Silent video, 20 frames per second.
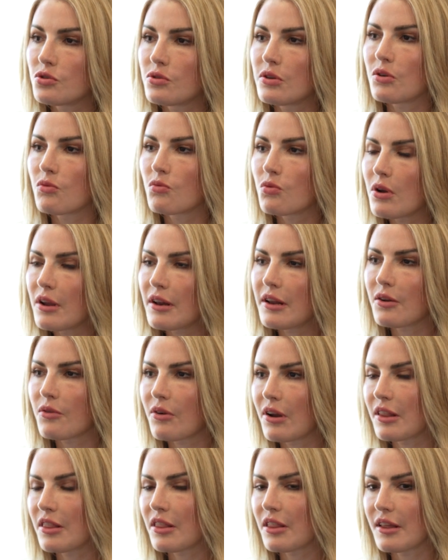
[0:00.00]
are doing really
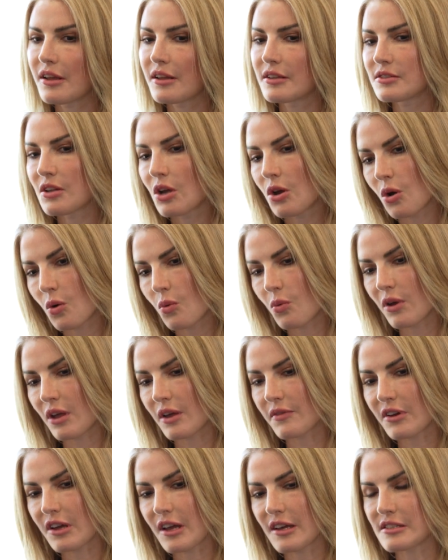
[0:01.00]
great things, we
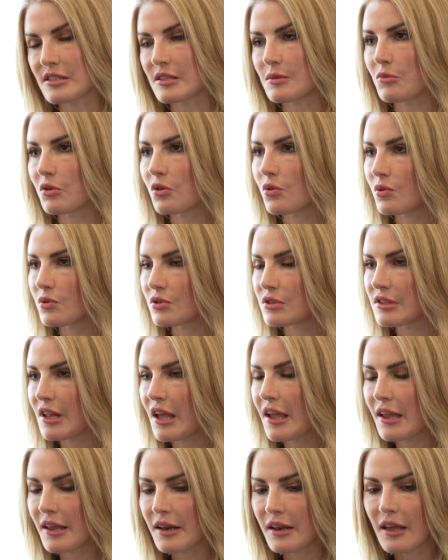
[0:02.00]
have a customer called
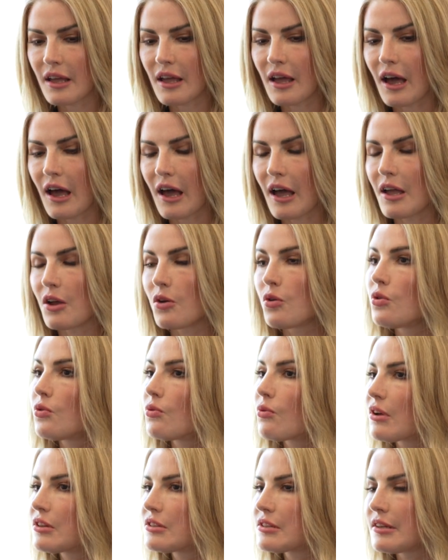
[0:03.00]
Zane,
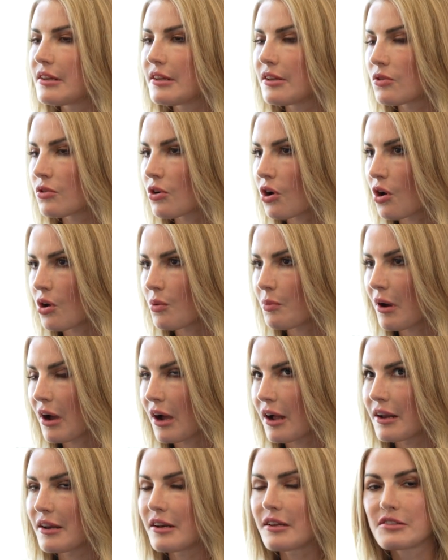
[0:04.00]
who runs a legal
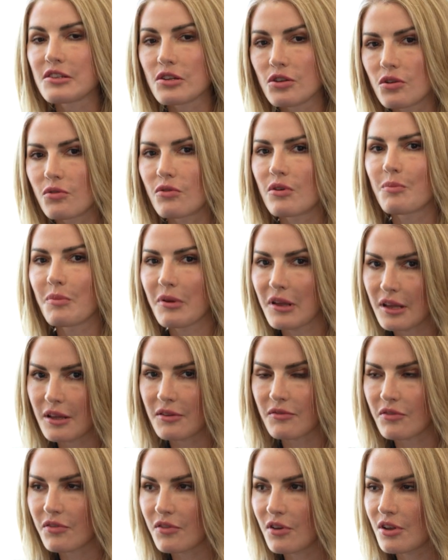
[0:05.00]
co-pilot. It's a
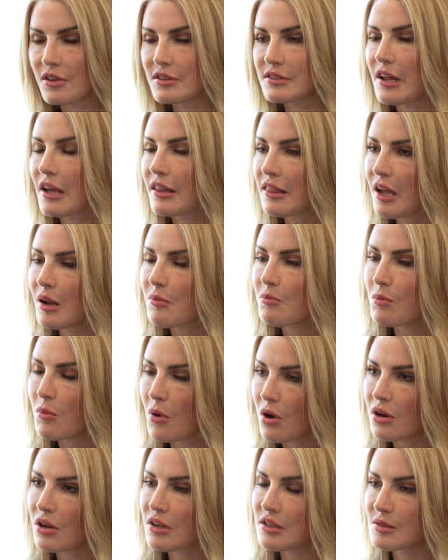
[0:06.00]
European first. And that
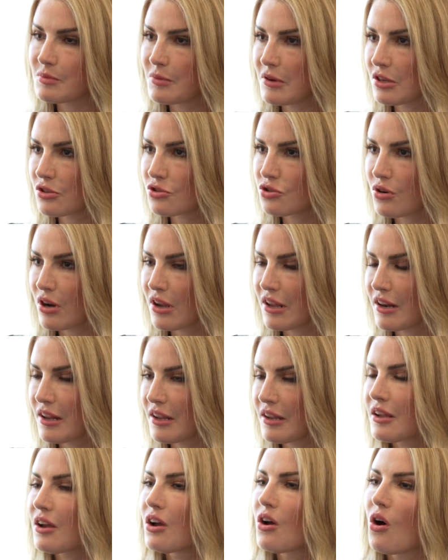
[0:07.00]
model has been
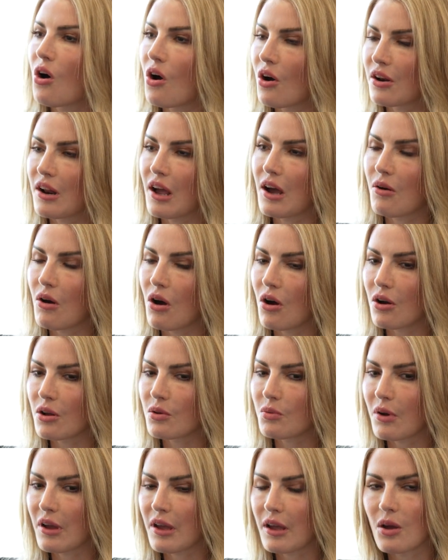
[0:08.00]
training on our
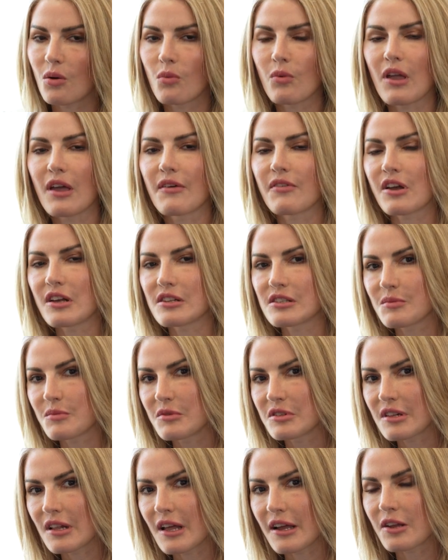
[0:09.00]
hardware. We have
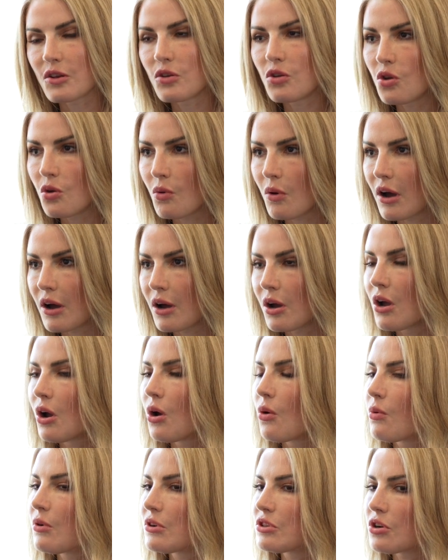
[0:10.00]
customers like Nua,
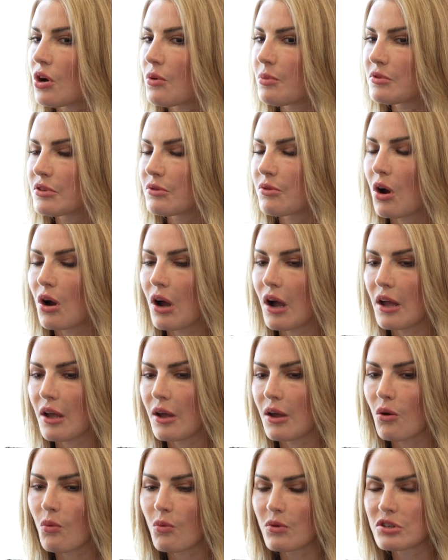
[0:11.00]

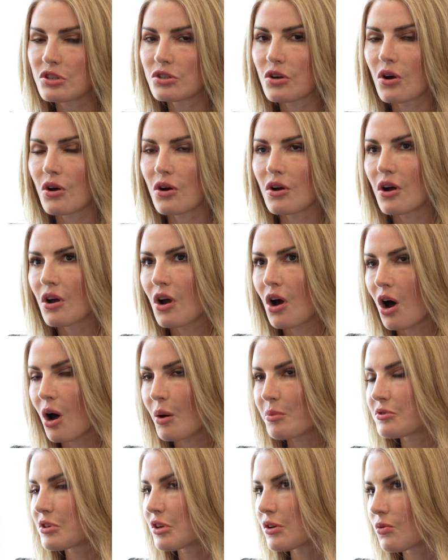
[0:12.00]
which are
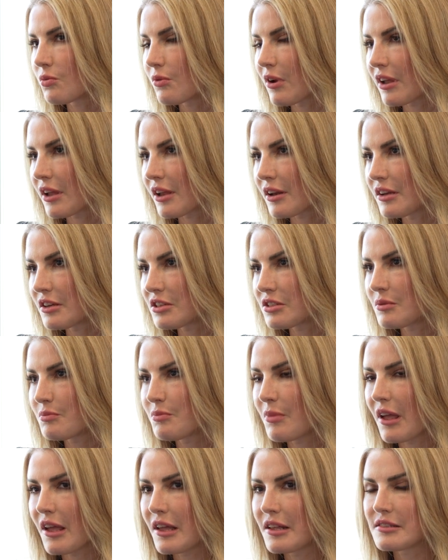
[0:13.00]
optical
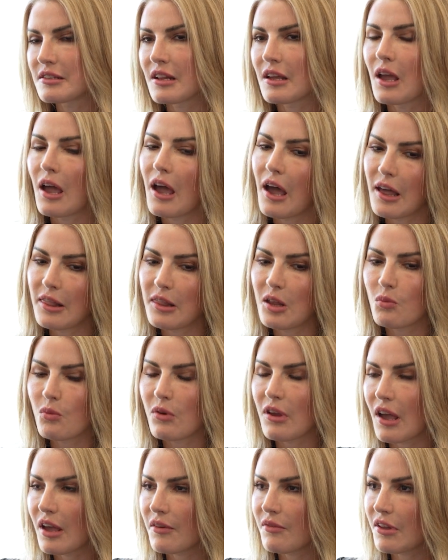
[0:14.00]
recognition based. And then
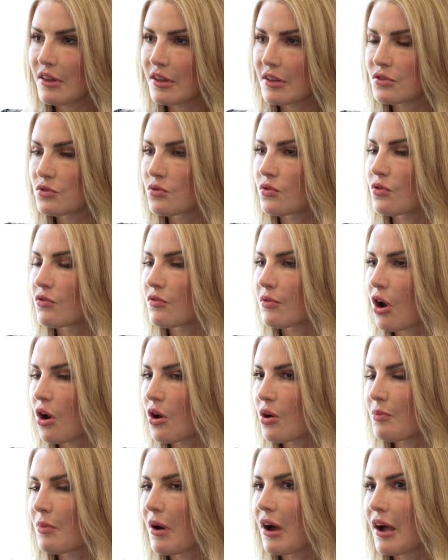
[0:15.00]
we have other sort of
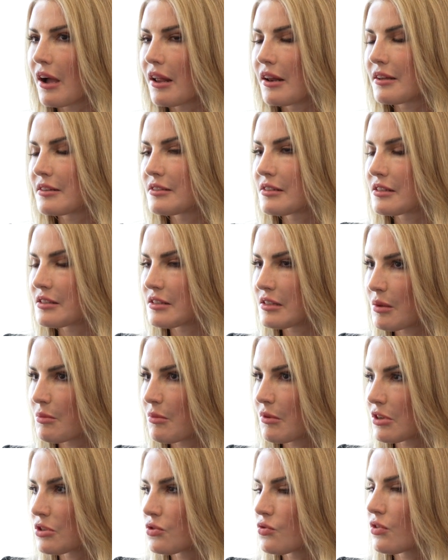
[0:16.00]
co-pilots and
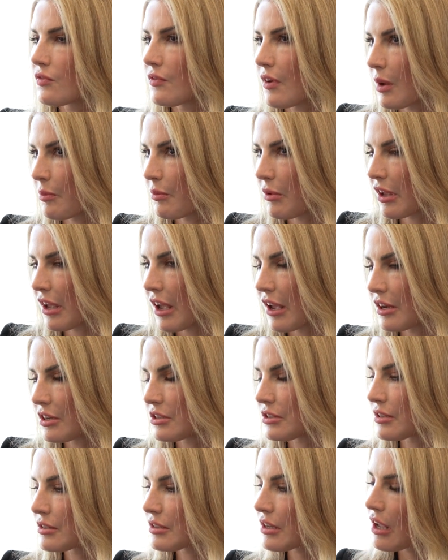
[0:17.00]
similar sort of
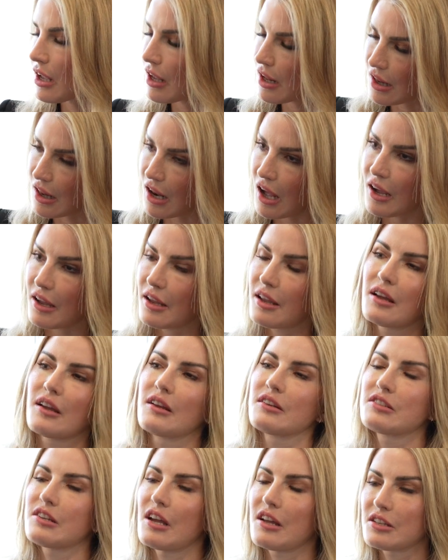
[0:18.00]
applications like
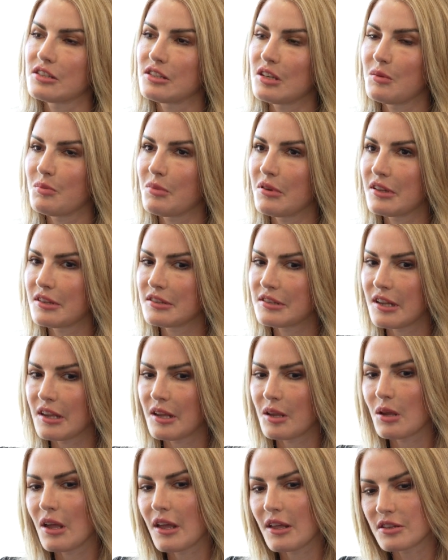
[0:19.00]

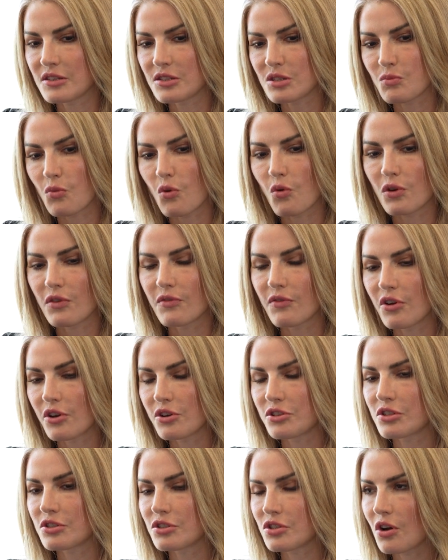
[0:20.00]
ChatGPT in smaller
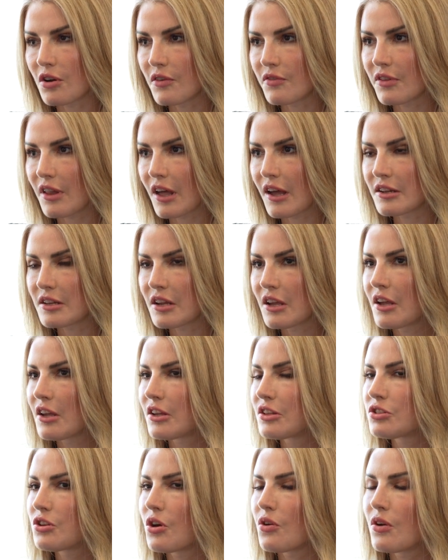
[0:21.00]
versions of that.
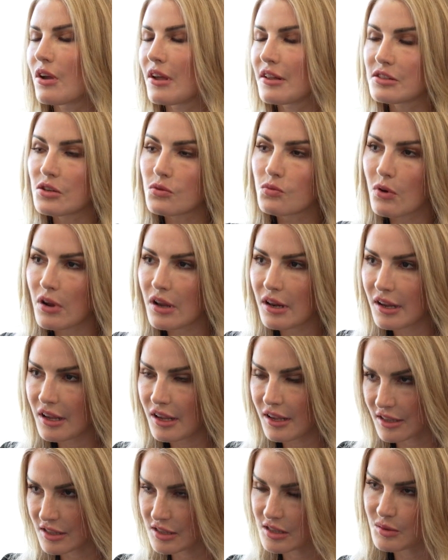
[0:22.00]
So it's a
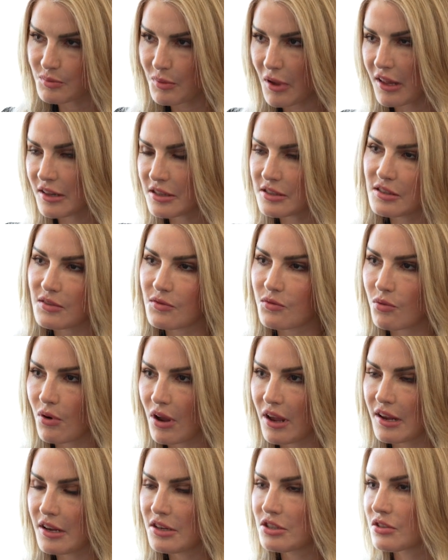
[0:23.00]
really expansive
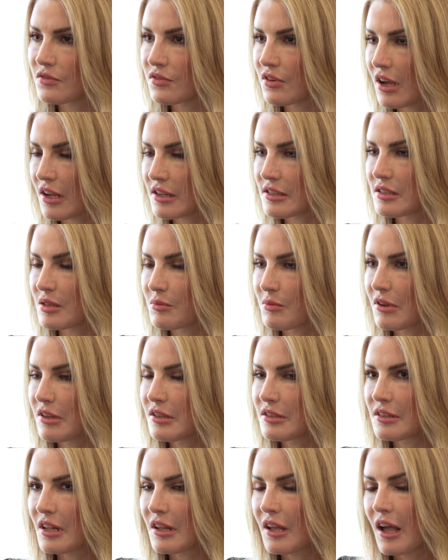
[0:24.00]
range of
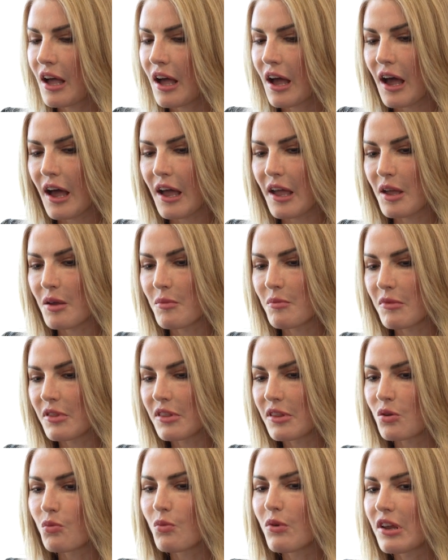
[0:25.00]
customers
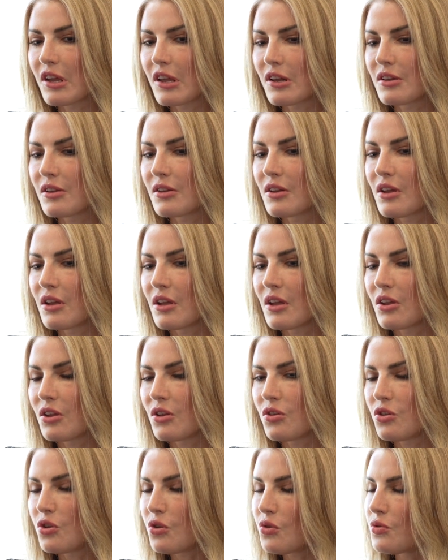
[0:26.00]
that we can
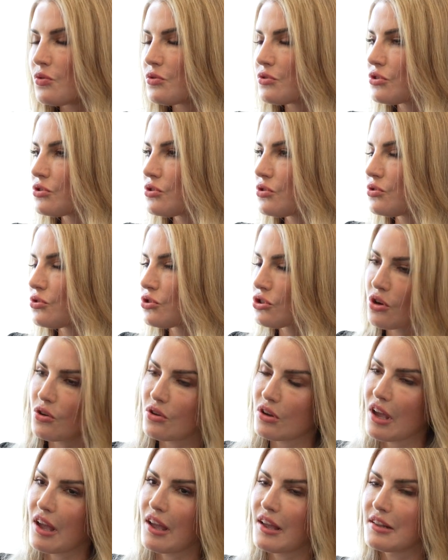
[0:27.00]
use to
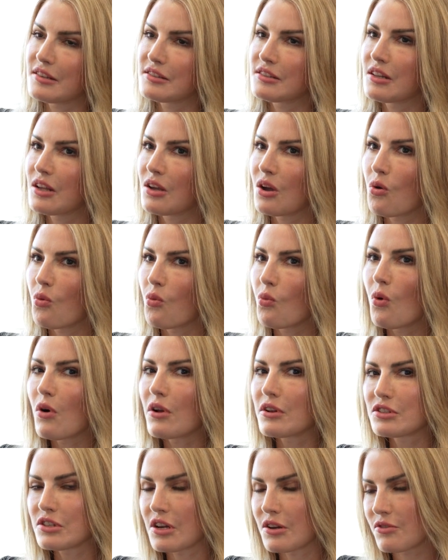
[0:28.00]
showcase
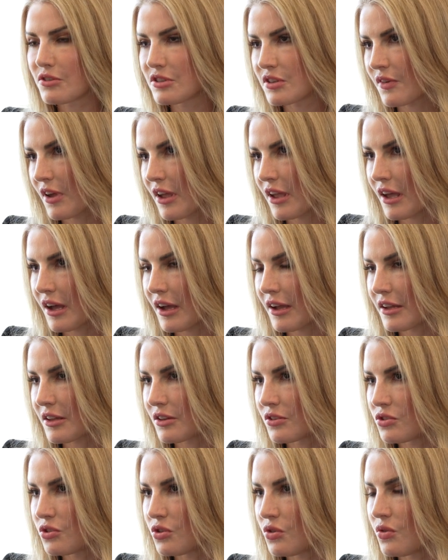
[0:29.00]
what generative AI
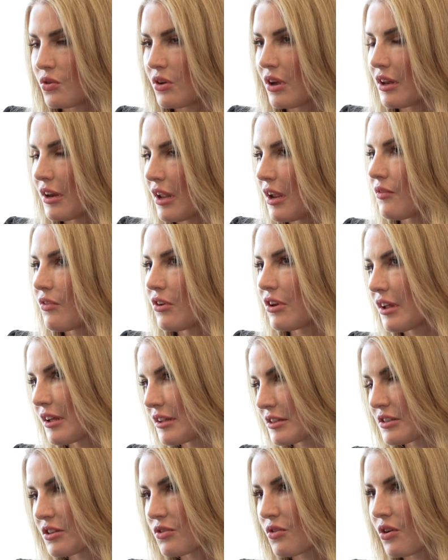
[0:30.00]
can do in
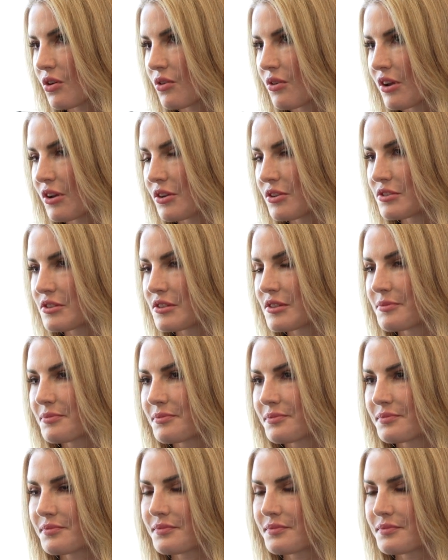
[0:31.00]
everyday scenarios.